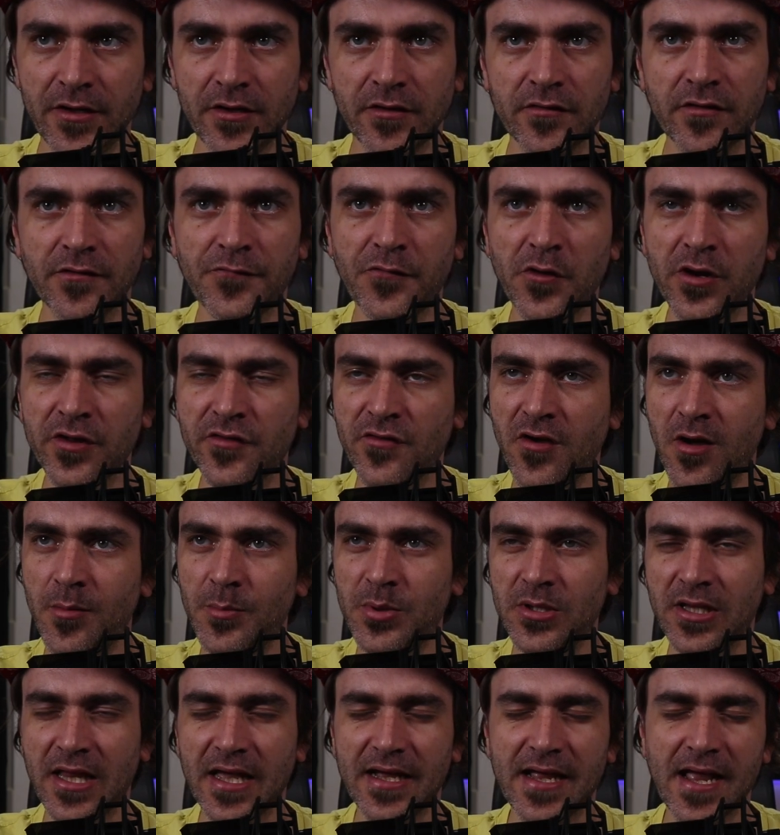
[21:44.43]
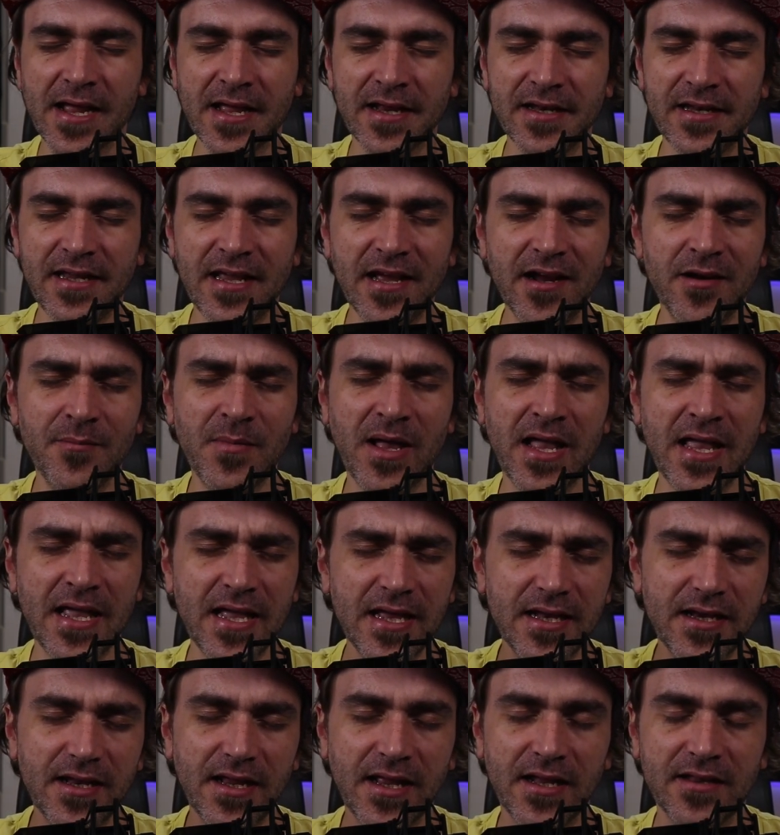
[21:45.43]
So for example, like I can hear in my
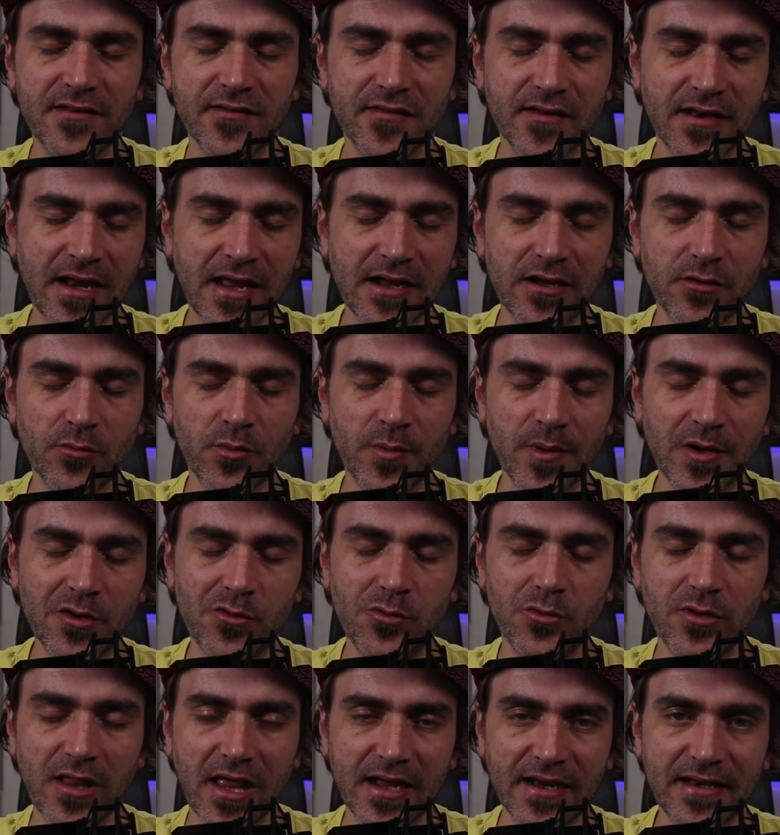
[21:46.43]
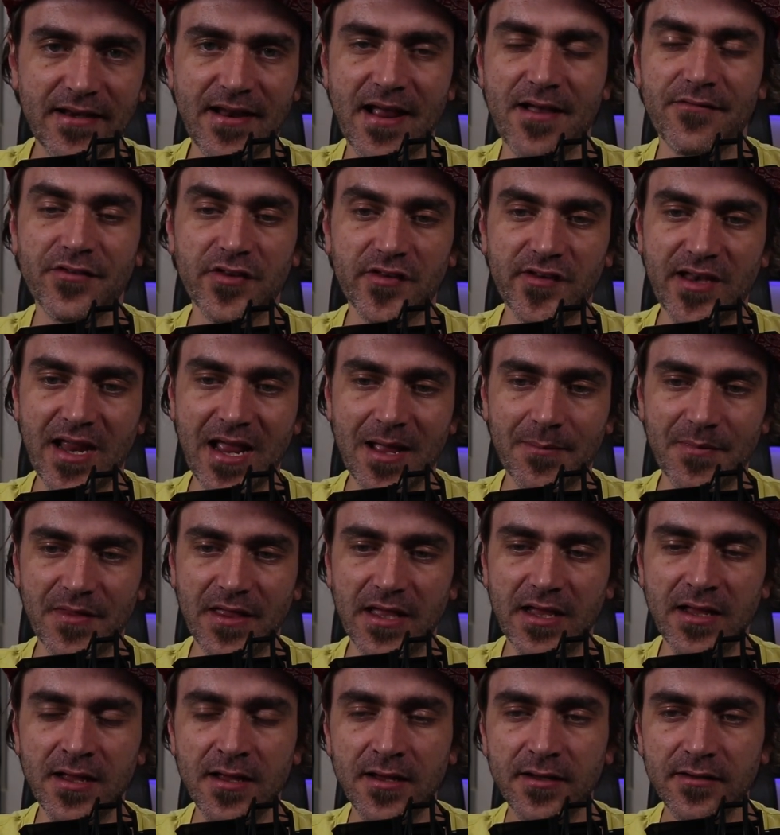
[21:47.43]
head, it's like it would be cool like to have a stab
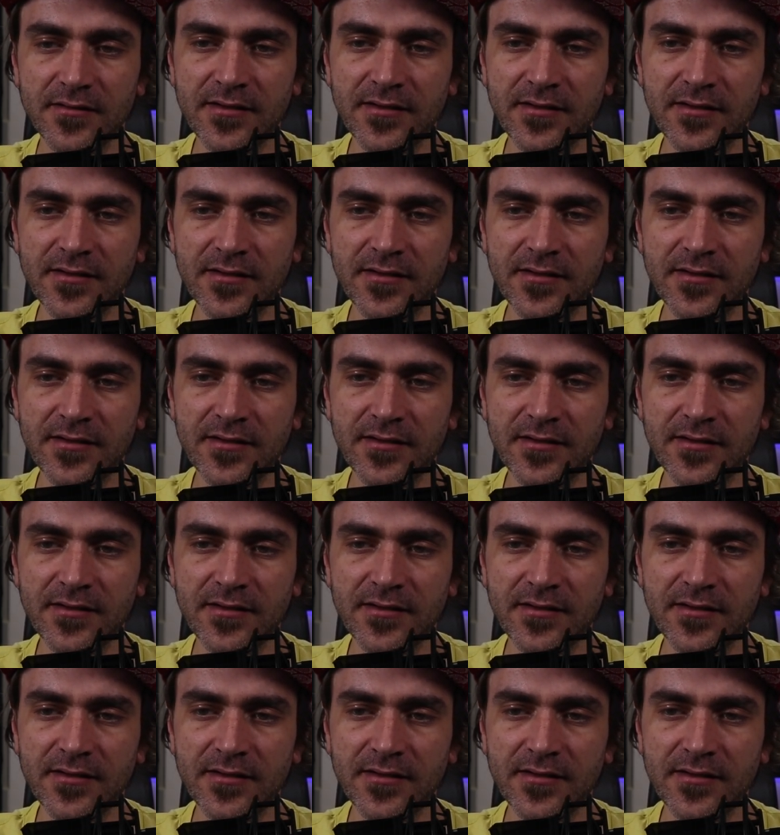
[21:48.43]
there.